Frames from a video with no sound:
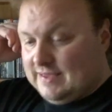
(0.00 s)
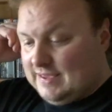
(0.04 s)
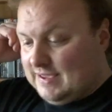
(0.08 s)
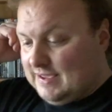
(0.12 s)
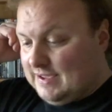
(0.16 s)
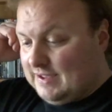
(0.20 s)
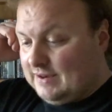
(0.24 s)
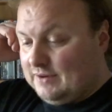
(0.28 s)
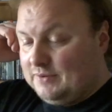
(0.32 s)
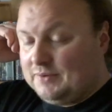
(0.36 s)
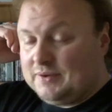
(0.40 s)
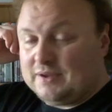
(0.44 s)

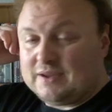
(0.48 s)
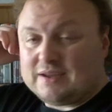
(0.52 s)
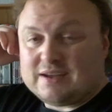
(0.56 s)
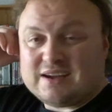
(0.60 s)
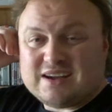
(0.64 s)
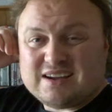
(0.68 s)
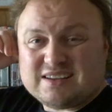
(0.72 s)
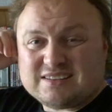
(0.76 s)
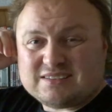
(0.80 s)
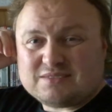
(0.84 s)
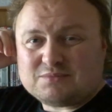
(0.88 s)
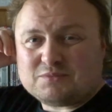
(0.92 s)
Anyway,
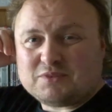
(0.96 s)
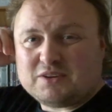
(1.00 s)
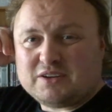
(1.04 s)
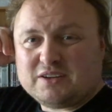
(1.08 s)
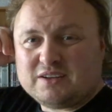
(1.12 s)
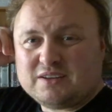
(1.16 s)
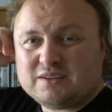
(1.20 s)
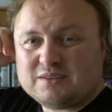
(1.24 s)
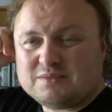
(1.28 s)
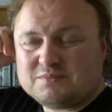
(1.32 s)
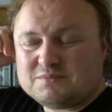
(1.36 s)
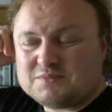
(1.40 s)
guys, I'm going to
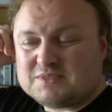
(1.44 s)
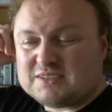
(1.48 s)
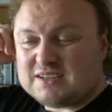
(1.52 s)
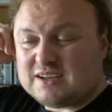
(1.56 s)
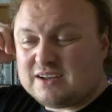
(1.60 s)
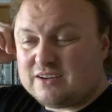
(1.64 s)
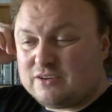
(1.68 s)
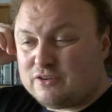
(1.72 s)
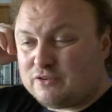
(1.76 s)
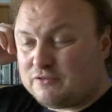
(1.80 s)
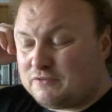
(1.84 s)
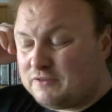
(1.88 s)

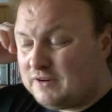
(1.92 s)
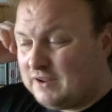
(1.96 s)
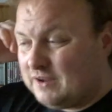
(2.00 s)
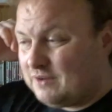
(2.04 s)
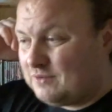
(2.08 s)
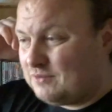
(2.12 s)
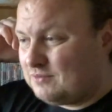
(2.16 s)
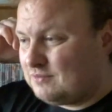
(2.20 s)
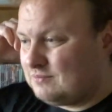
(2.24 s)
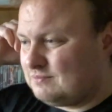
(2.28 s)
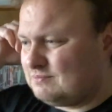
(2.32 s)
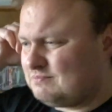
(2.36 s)
sign off
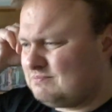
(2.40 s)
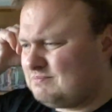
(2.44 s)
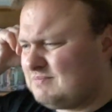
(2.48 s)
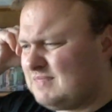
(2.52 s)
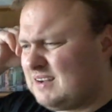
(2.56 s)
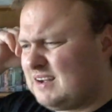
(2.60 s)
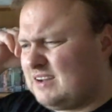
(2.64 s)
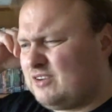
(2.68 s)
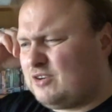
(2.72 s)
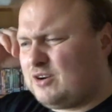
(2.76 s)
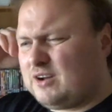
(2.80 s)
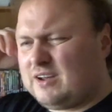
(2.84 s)
now.
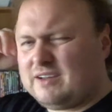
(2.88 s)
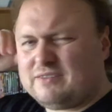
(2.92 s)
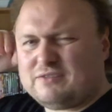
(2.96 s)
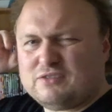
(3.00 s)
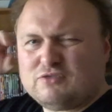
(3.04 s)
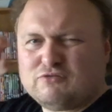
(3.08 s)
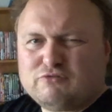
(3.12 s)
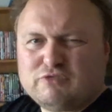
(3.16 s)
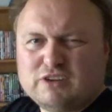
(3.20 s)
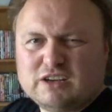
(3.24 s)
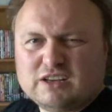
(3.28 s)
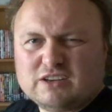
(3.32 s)
I know I
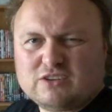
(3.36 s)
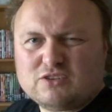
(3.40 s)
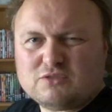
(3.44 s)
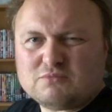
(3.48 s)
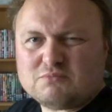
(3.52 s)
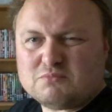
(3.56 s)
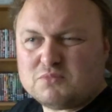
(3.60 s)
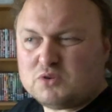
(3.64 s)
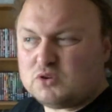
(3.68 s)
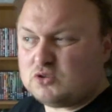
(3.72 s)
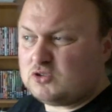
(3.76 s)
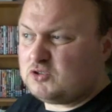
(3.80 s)
haven't really done
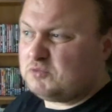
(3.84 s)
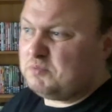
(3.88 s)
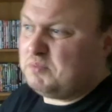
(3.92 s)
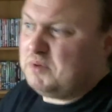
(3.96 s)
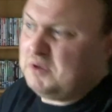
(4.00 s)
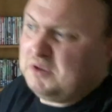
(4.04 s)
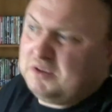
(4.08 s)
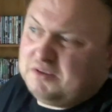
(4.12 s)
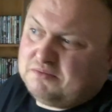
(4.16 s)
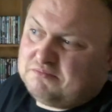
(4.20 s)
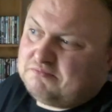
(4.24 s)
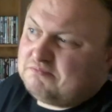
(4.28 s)
much,
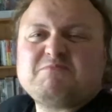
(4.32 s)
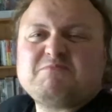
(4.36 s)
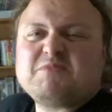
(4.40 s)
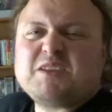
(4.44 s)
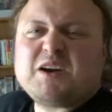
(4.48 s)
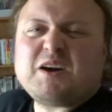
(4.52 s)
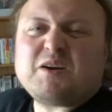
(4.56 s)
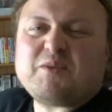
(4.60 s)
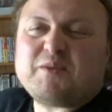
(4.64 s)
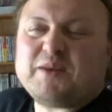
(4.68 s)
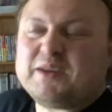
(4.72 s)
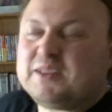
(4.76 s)
but
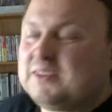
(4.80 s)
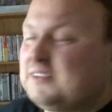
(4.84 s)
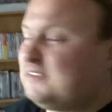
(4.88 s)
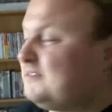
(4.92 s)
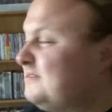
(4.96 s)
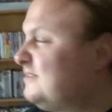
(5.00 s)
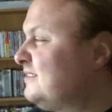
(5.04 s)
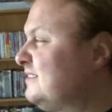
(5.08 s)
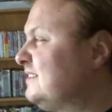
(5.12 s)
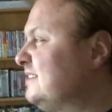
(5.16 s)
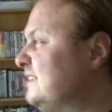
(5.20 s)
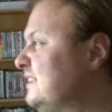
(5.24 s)
oh well.
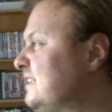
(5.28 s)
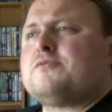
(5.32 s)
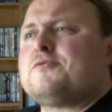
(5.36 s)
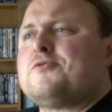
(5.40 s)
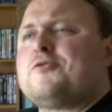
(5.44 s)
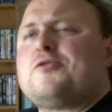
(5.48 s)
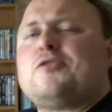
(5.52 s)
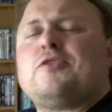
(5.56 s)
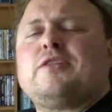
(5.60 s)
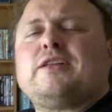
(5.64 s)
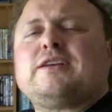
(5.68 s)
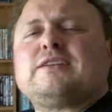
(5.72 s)

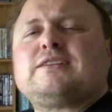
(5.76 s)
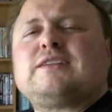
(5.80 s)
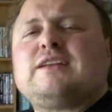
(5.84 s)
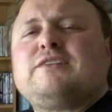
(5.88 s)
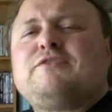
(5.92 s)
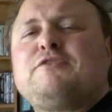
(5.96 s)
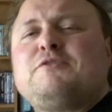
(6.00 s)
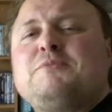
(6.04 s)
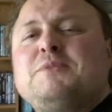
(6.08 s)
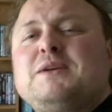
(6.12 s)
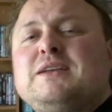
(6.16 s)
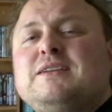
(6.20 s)
All that's left
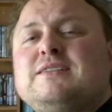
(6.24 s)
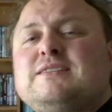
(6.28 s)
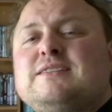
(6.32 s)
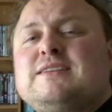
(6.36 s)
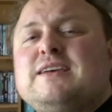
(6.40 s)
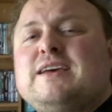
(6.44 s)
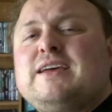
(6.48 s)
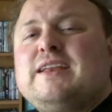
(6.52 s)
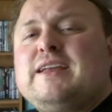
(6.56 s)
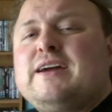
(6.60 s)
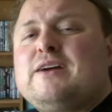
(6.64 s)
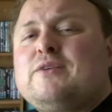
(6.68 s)
for me to
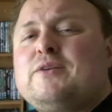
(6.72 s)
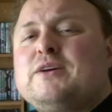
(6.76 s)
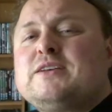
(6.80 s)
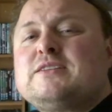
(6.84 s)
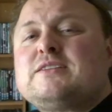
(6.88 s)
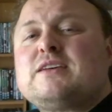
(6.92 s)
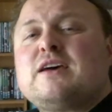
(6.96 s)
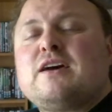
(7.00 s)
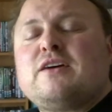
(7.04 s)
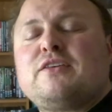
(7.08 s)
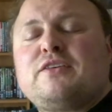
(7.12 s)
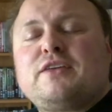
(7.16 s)
say now is
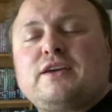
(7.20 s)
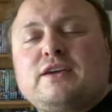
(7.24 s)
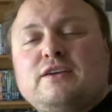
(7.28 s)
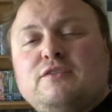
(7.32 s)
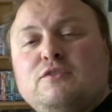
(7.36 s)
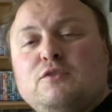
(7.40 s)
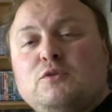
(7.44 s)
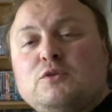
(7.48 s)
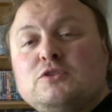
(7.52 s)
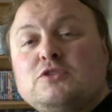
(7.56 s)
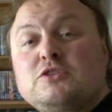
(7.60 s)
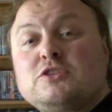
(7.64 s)
thank you
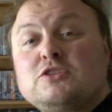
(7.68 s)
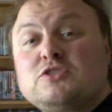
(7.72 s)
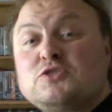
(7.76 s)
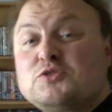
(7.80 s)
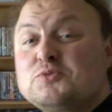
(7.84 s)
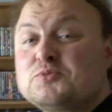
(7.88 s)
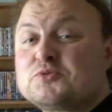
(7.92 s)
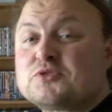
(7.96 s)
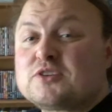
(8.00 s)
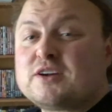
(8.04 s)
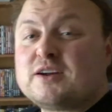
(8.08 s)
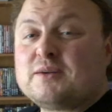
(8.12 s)
for watching and
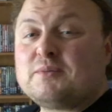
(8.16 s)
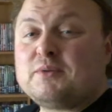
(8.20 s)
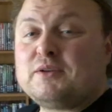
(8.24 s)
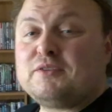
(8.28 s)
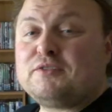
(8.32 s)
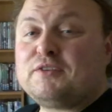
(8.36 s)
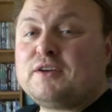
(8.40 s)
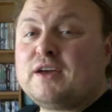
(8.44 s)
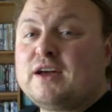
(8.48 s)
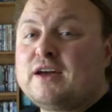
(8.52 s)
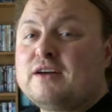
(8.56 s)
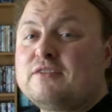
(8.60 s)
subscribing if
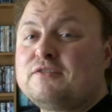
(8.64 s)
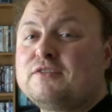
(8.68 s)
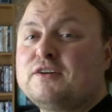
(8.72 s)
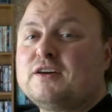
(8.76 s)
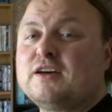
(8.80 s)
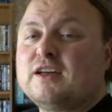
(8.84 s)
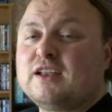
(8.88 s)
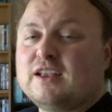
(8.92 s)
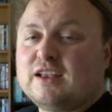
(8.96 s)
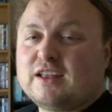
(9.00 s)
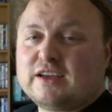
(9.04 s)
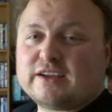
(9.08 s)
you have,
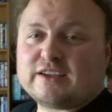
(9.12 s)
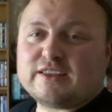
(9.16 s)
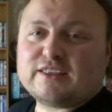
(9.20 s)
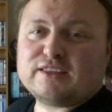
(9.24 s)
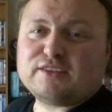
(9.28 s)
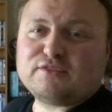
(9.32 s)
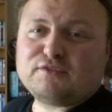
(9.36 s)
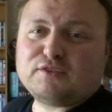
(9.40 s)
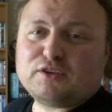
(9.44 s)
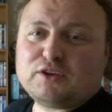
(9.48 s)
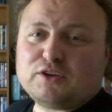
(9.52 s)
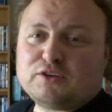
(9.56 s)
and liking
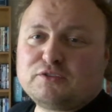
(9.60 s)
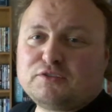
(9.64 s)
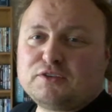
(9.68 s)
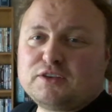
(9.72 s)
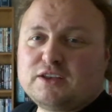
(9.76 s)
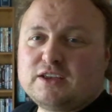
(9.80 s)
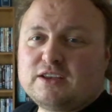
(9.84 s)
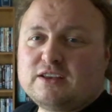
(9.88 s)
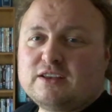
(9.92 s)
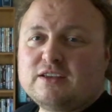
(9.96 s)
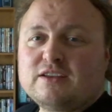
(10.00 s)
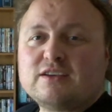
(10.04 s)
this video if you
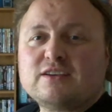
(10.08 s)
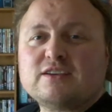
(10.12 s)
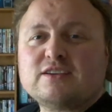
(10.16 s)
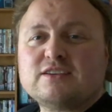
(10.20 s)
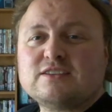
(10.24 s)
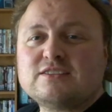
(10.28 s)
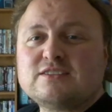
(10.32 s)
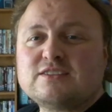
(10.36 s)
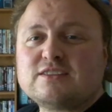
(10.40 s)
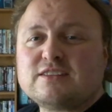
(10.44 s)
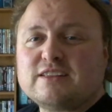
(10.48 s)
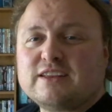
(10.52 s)
did.
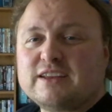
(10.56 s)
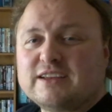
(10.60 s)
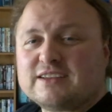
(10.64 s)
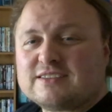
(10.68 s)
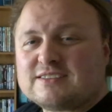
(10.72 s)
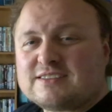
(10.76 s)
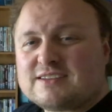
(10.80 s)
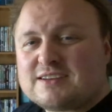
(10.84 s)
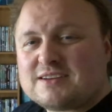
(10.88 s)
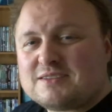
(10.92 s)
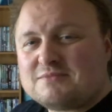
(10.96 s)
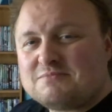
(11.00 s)
Until the next
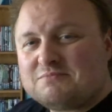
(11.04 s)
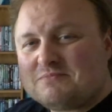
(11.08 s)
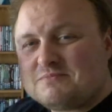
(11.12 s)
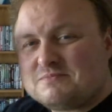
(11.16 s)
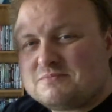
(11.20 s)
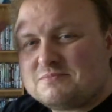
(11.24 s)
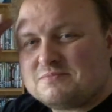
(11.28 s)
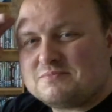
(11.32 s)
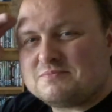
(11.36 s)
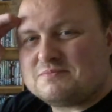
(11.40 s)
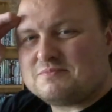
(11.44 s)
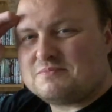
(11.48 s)
time,
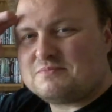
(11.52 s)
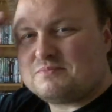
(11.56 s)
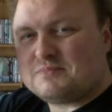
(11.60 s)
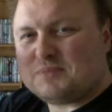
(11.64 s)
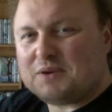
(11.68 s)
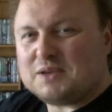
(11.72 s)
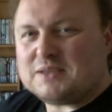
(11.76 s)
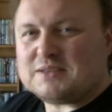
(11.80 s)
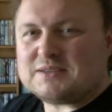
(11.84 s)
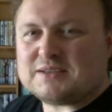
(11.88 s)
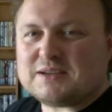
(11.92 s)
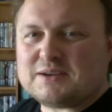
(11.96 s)

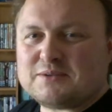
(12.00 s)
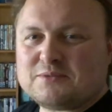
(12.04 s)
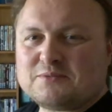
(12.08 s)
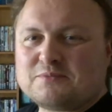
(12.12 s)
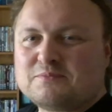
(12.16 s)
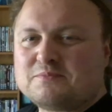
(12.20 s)
peace out.